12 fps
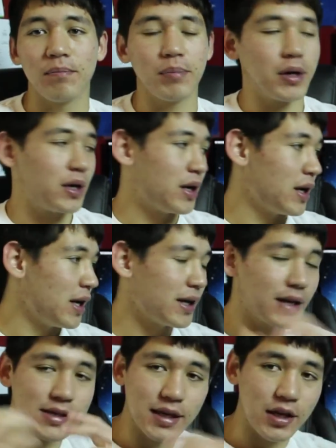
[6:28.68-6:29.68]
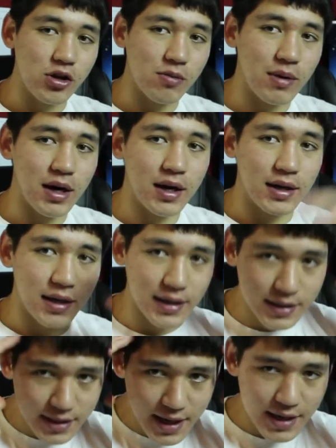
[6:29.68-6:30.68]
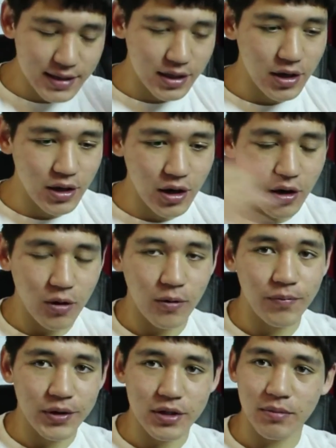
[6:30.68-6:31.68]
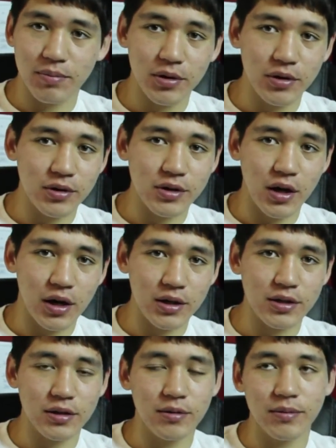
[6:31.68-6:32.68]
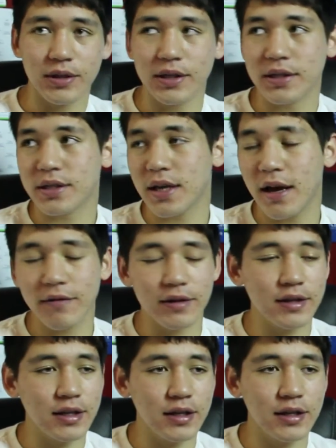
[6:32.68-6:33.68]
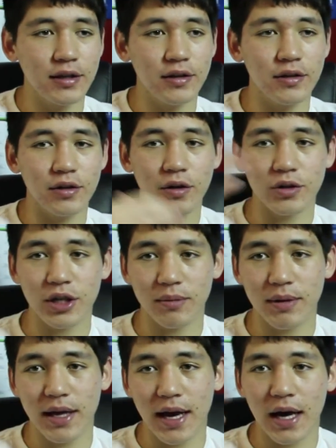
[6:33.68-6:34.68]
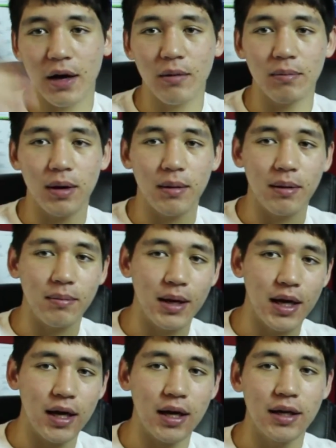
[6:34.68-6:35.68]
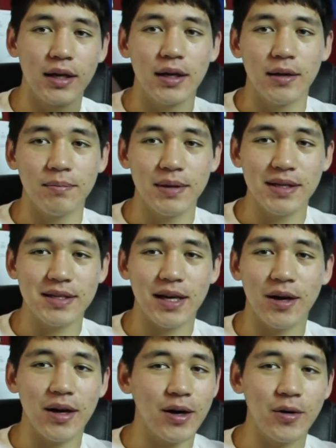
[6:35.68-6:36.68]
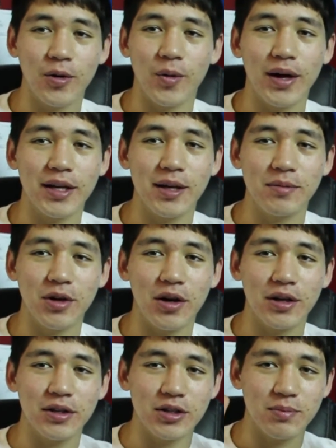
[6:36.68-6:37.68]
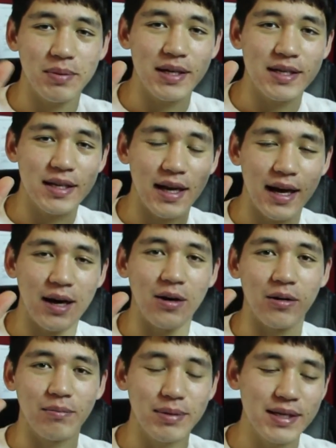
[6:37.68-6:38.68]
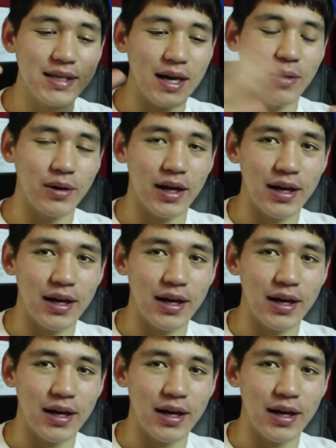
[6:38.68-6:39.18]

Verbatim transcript: But uh, it gets it in your mind. It says, yo, this computer is awesome. This everything. Go check me out. Blah, blah. Peace out. I don't know why I keep talking. Just peace out. Peace out,